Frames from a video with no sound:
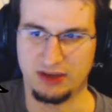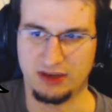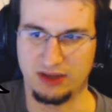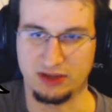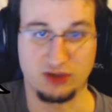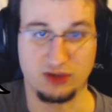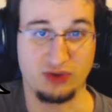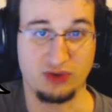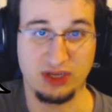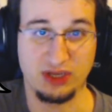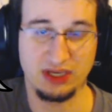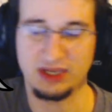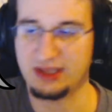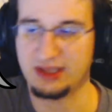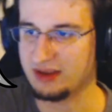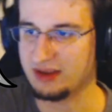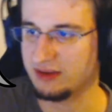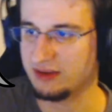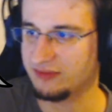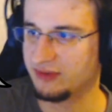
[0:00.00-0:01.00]
Creed
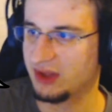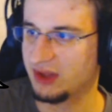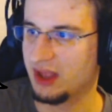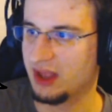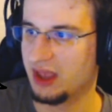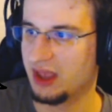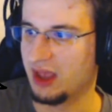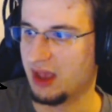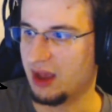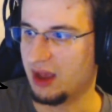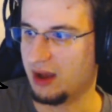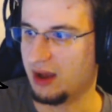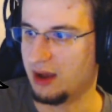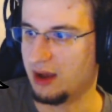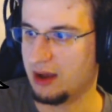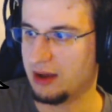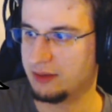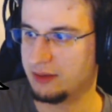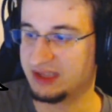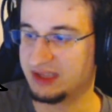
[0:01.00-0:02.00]
and stuff.
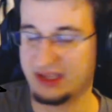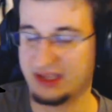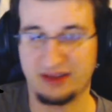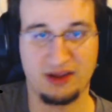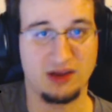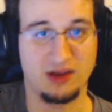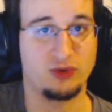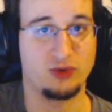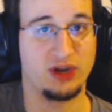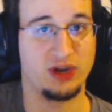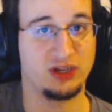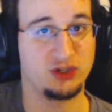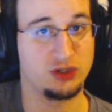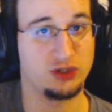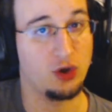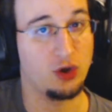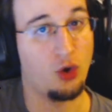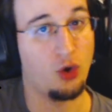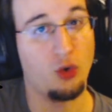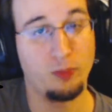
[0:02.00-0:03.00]
This time we're
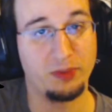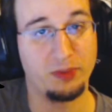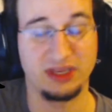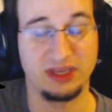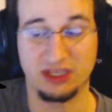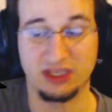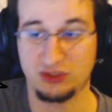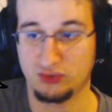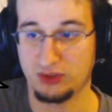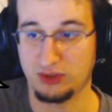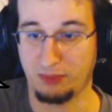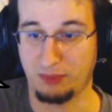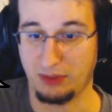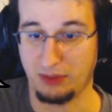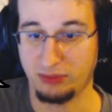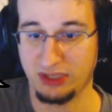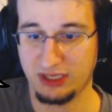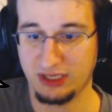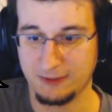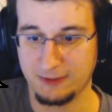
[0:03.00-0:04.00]
actually opening it to the
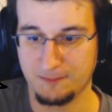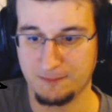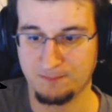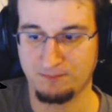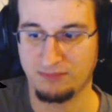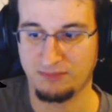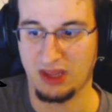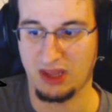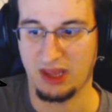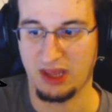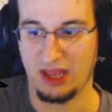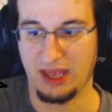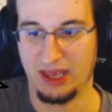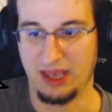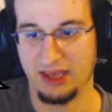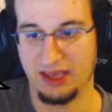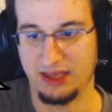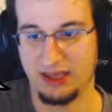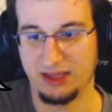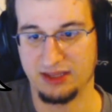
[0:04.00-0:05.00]
public.
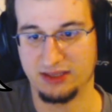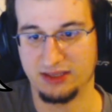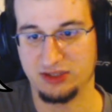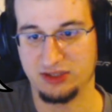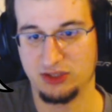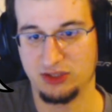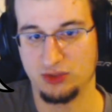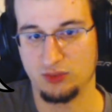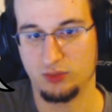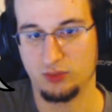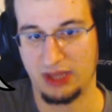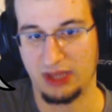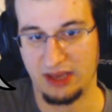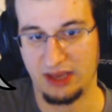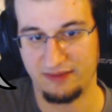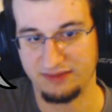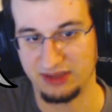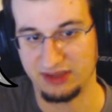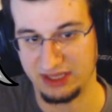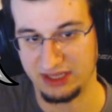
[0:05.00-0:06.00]
And you will
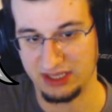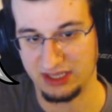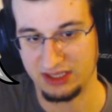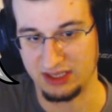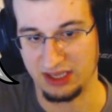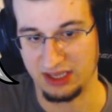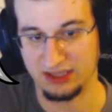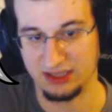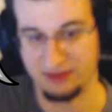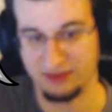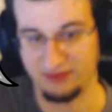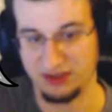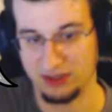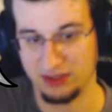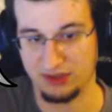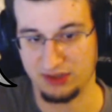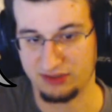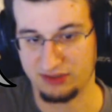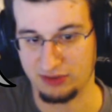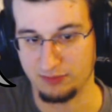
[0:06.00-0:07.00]
have the link in the
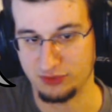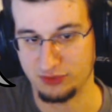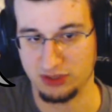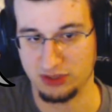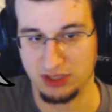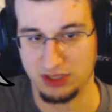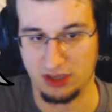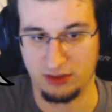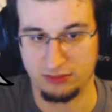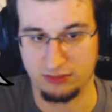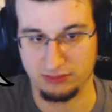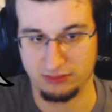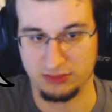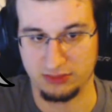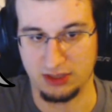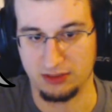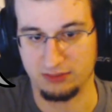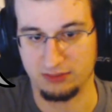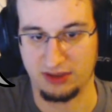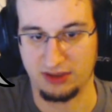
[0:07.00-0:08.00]
video description
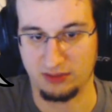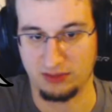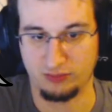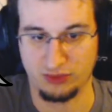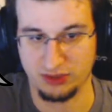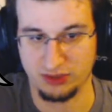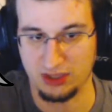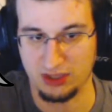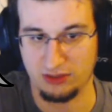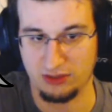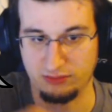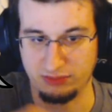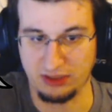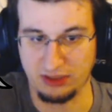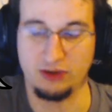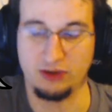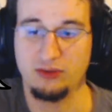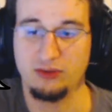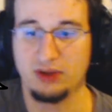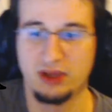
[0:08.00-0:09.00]
down somewhere down
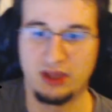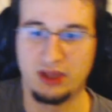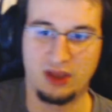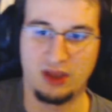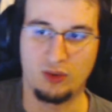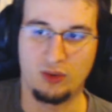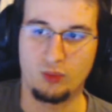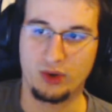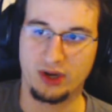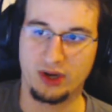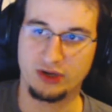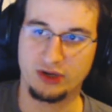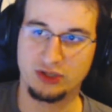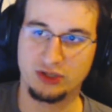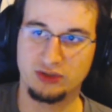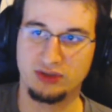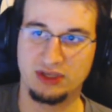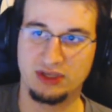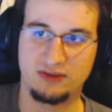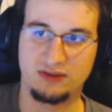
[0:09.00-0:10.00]
below, where
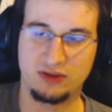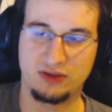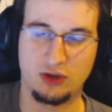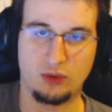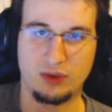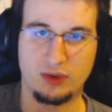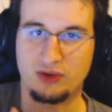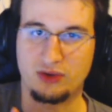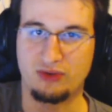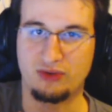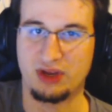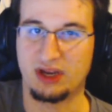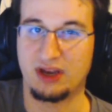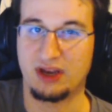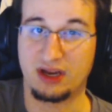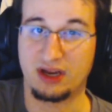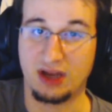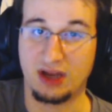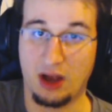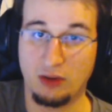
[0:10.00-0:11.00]
you need to go and create
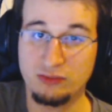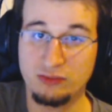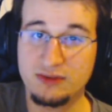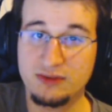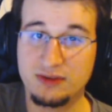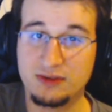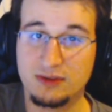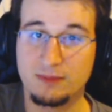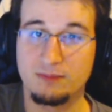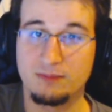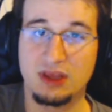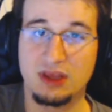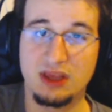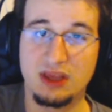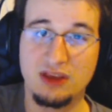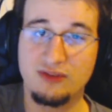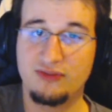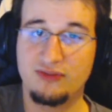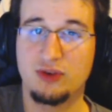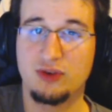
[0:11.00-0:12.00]
an account
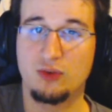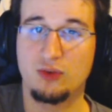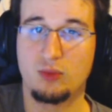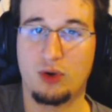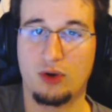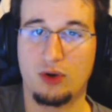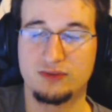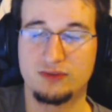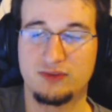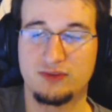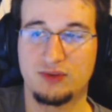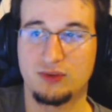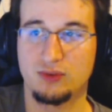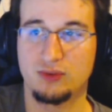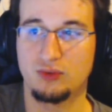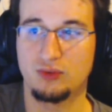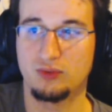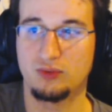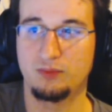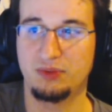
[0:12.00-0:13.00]
if you want
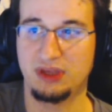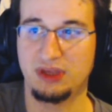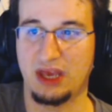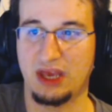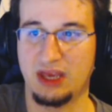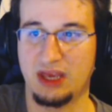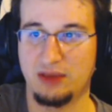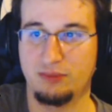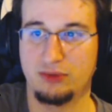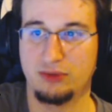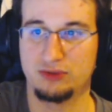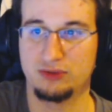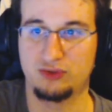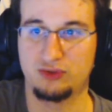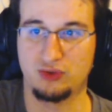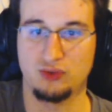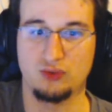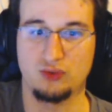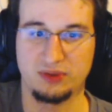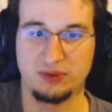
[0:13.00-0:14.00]
to be able
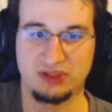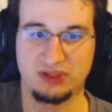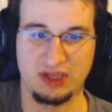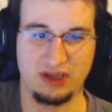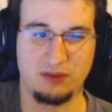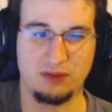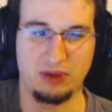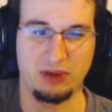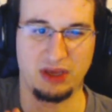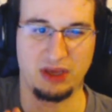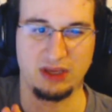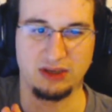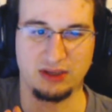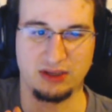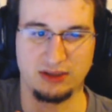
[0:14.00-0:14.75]
to participate